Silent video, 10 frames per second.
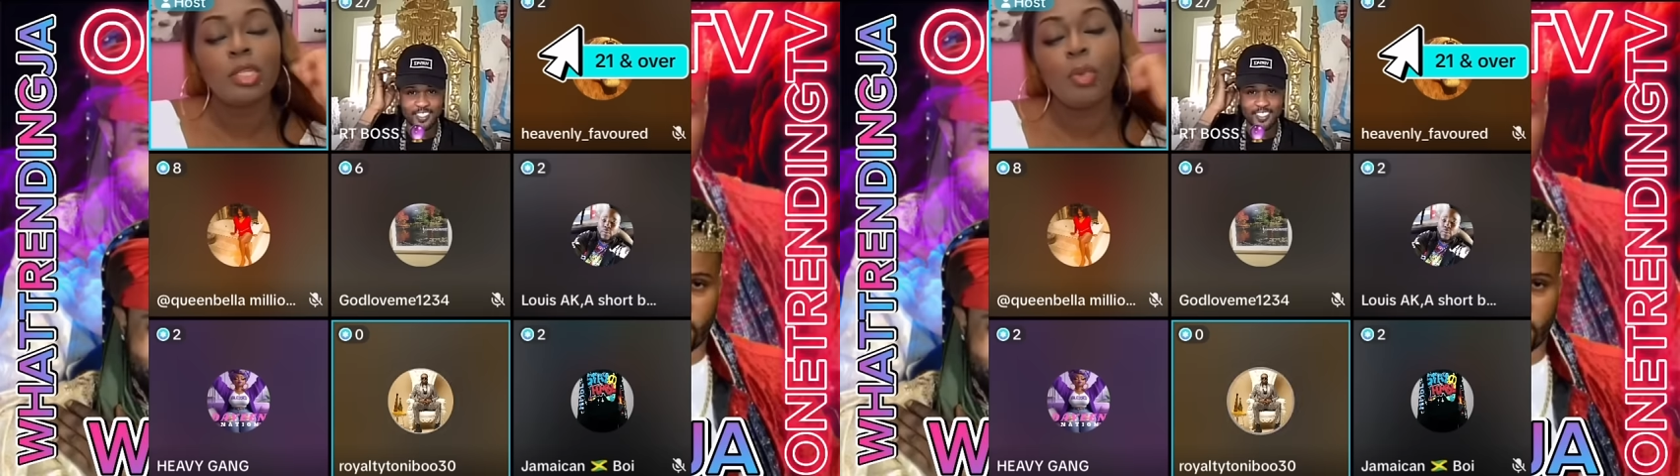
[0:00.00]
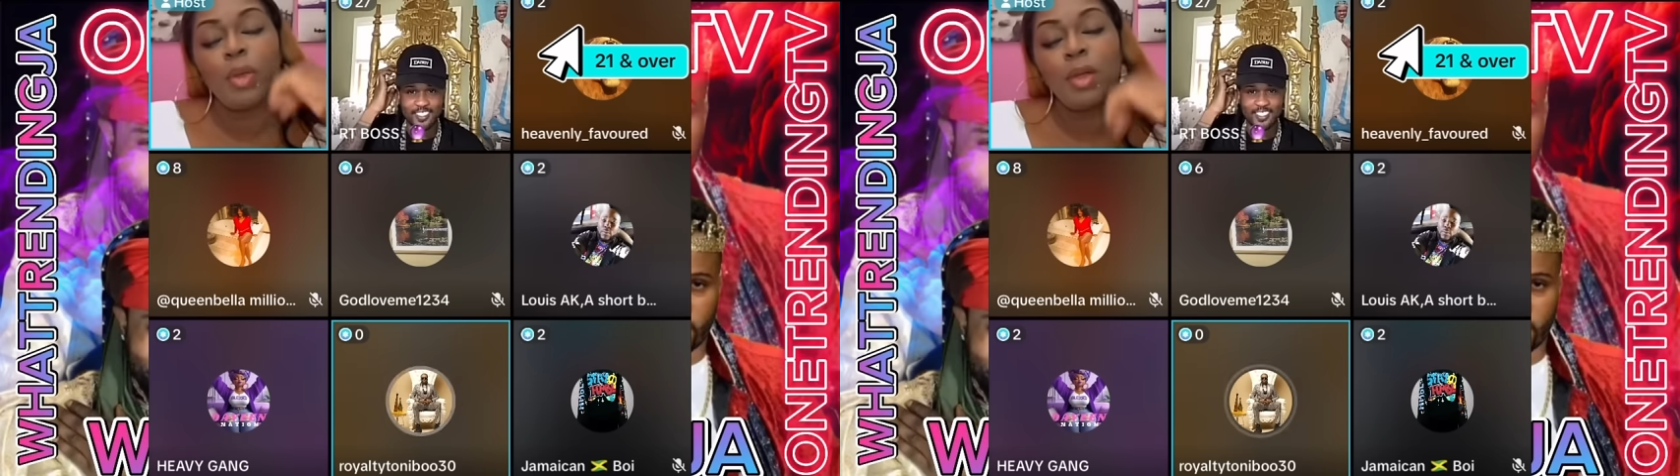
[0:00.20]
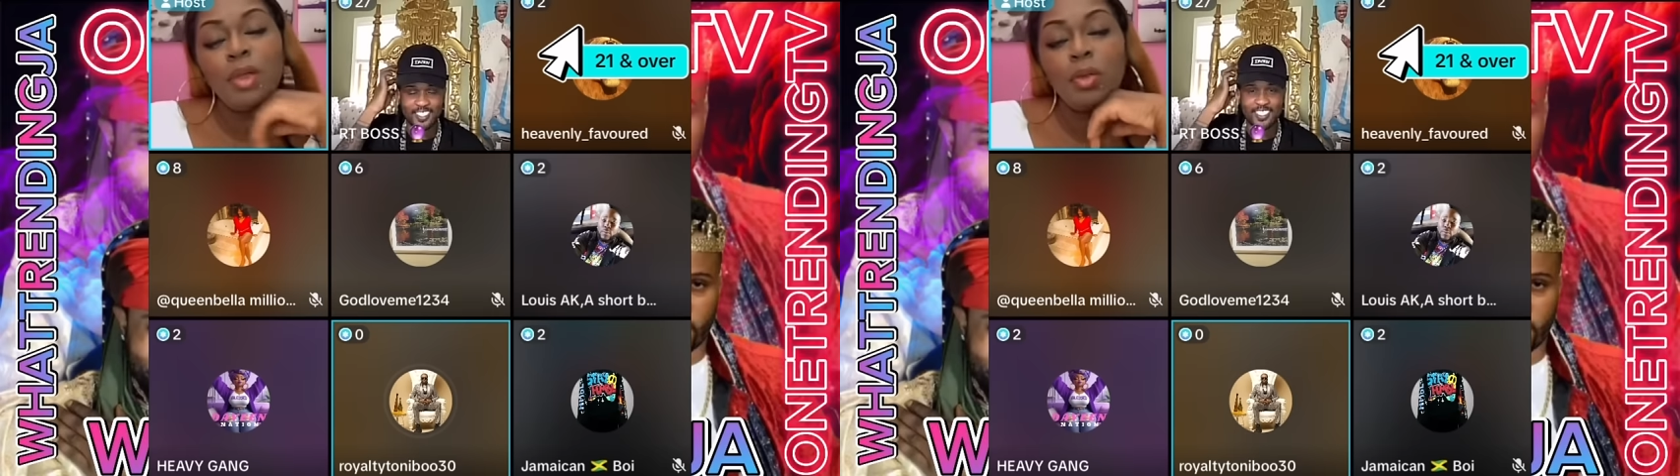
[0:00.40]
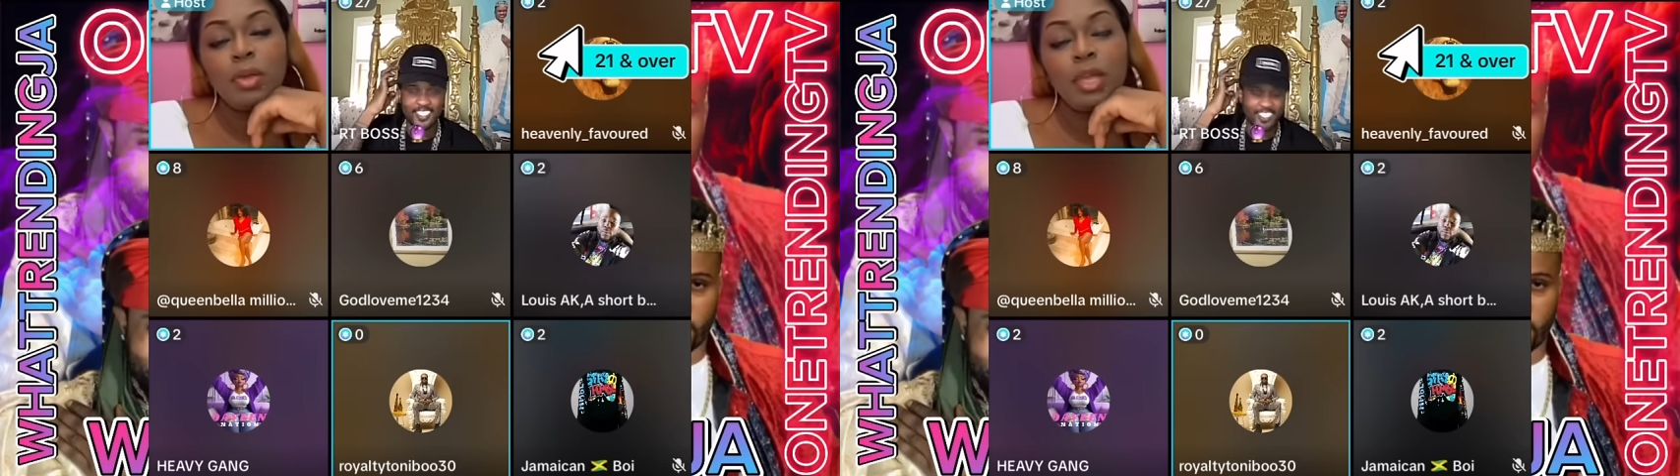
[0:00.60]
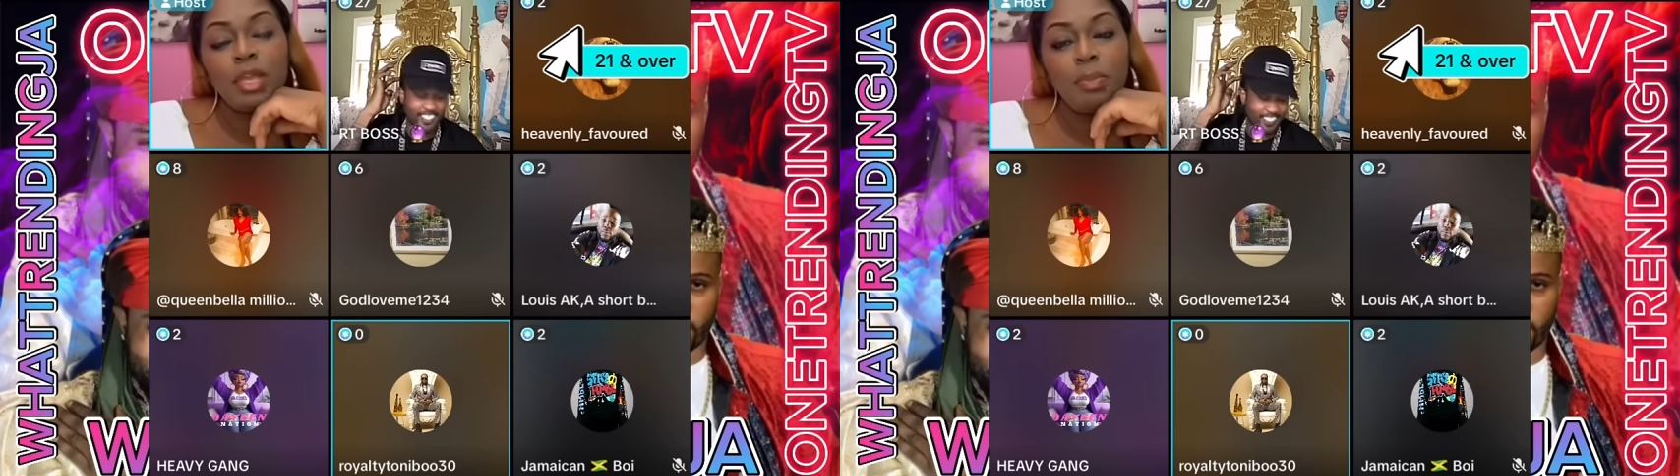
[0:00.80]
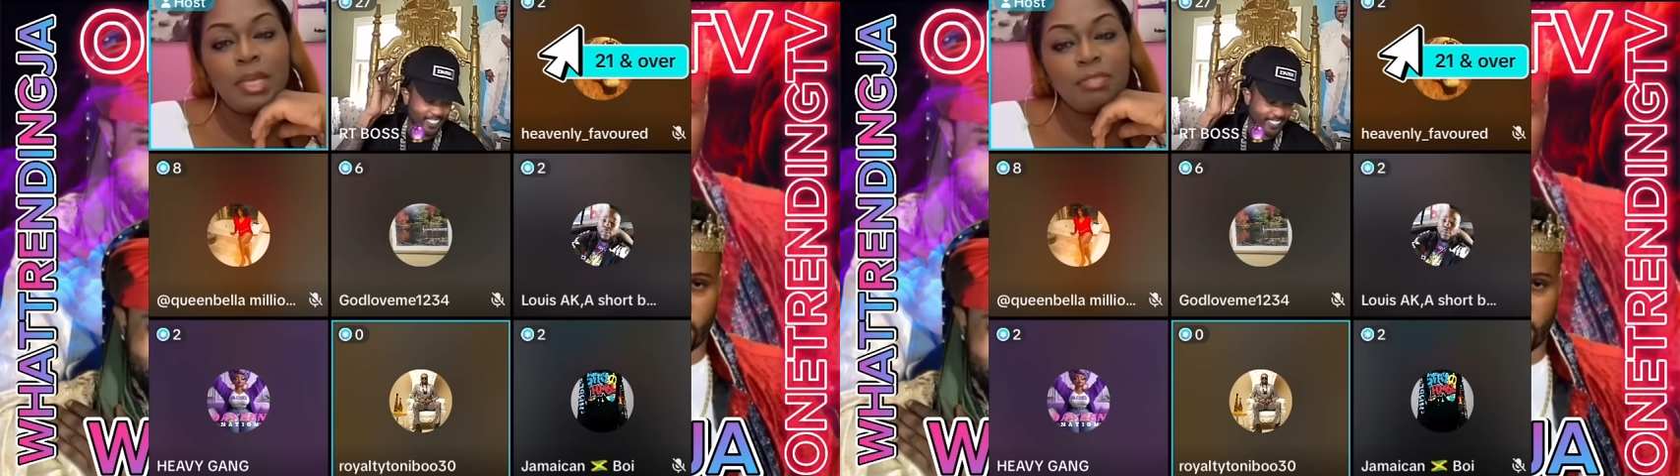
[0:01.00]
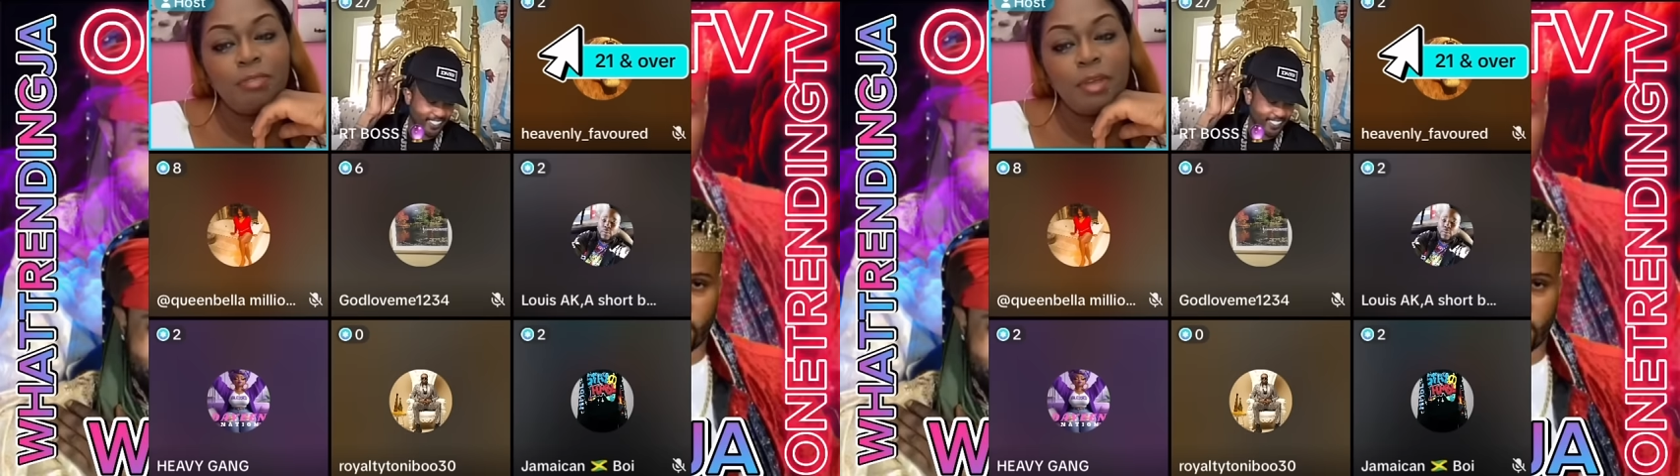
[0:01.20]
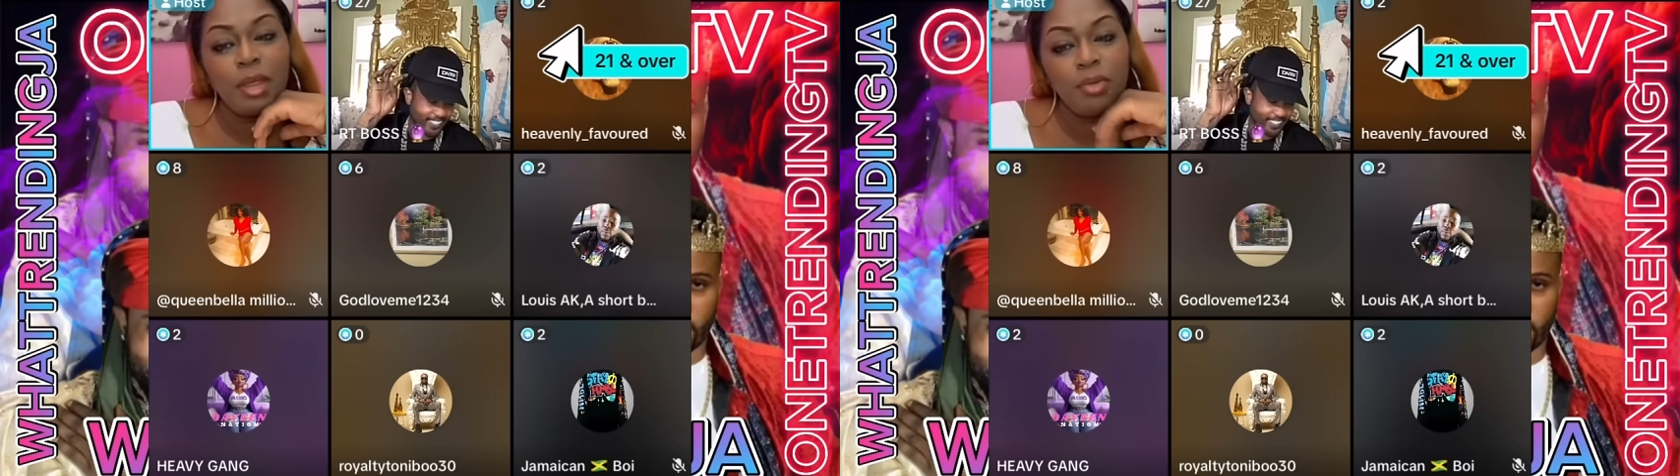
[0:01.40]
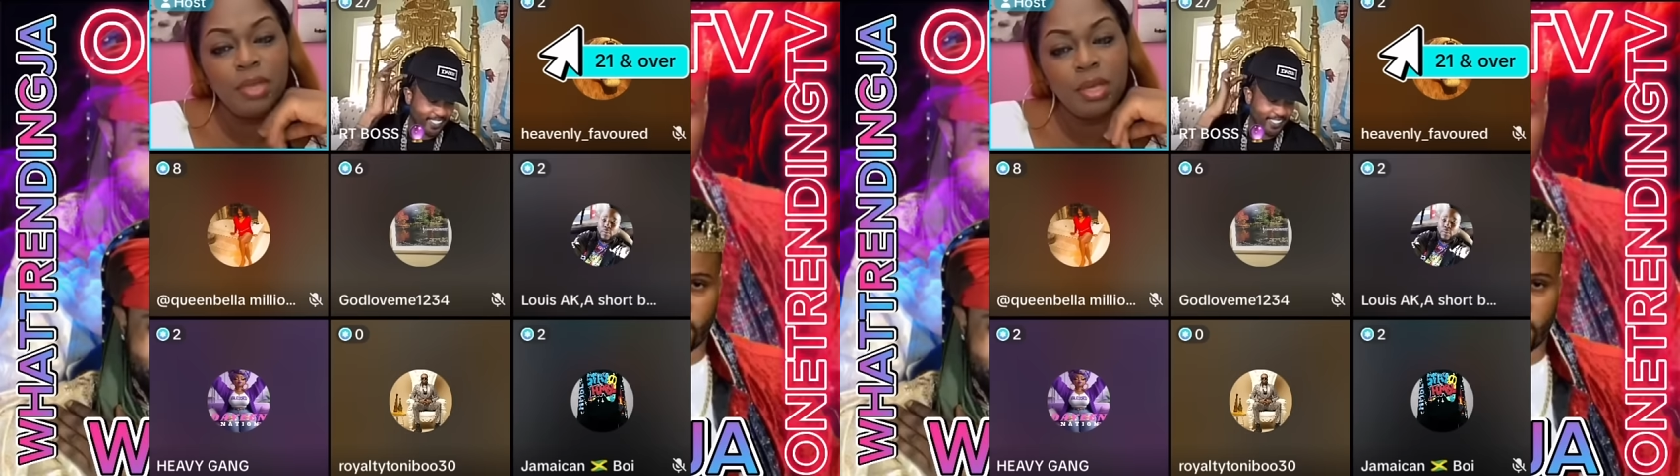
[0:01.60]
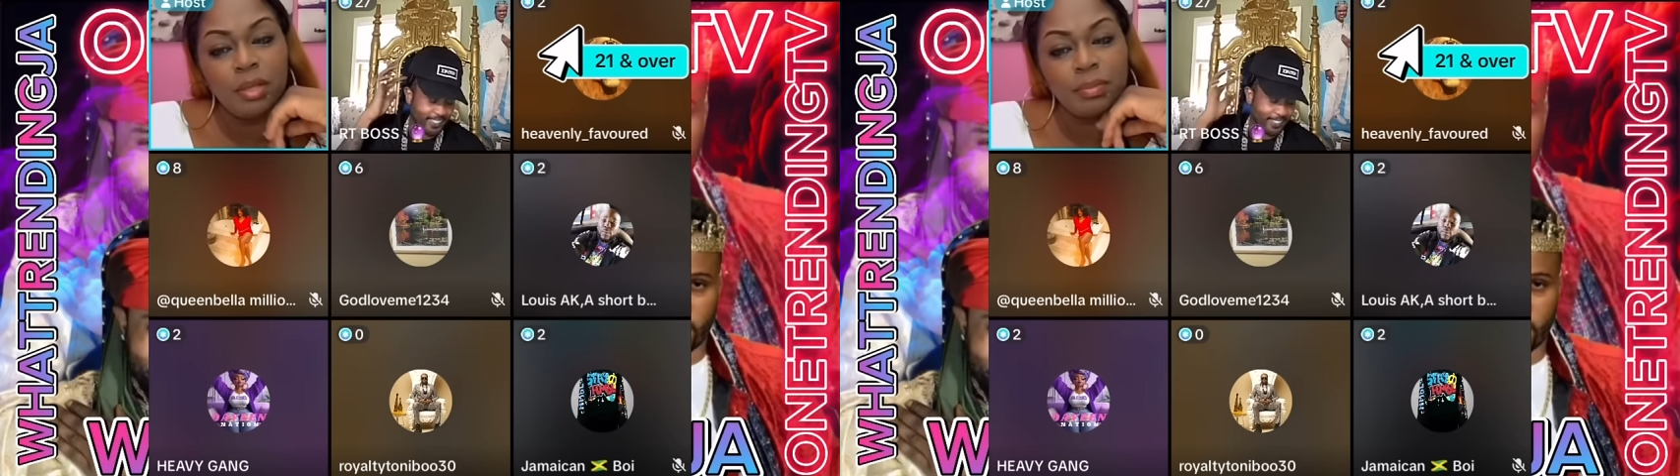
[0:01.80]
So where are you looking place for
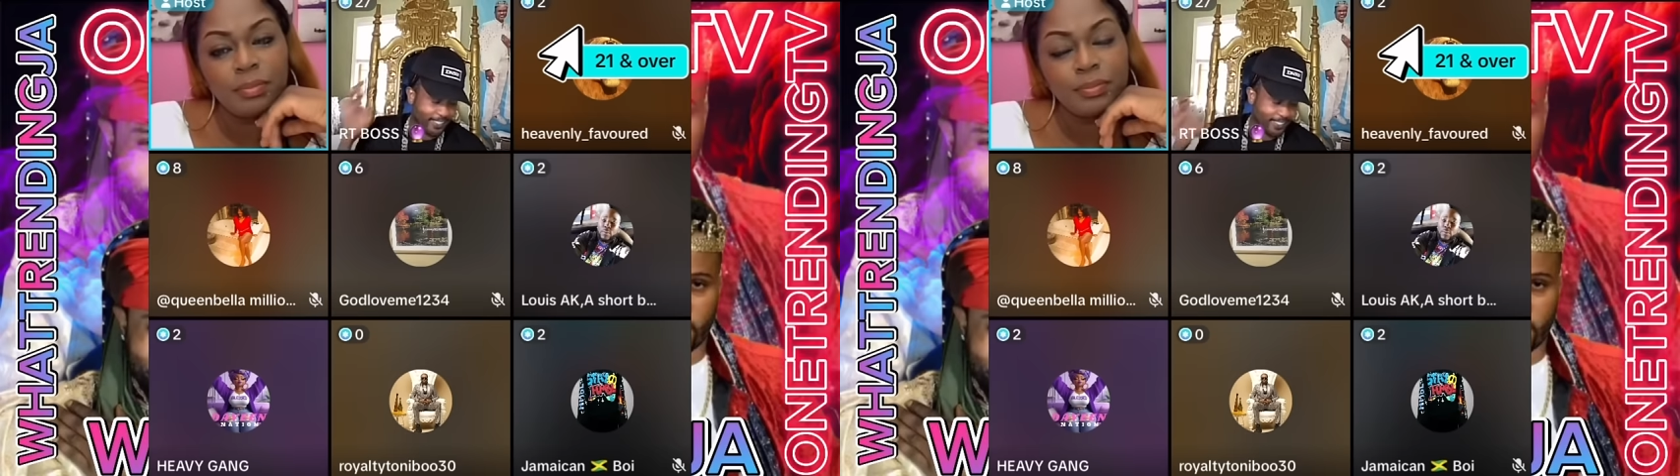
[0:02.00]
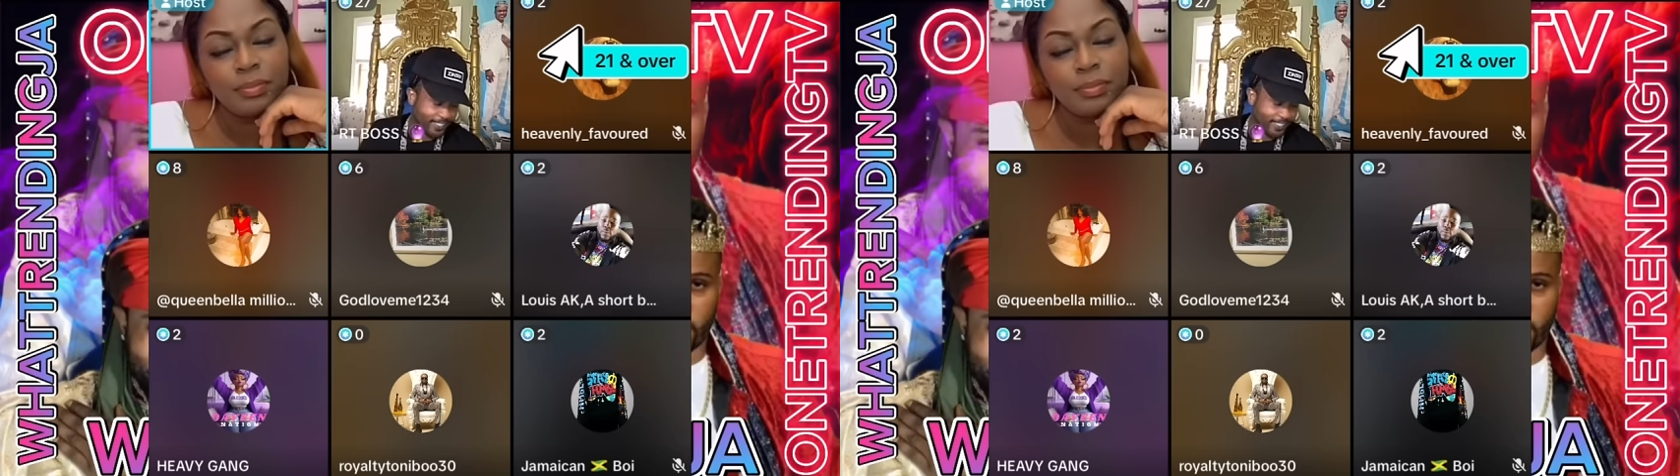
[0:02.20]
Derek?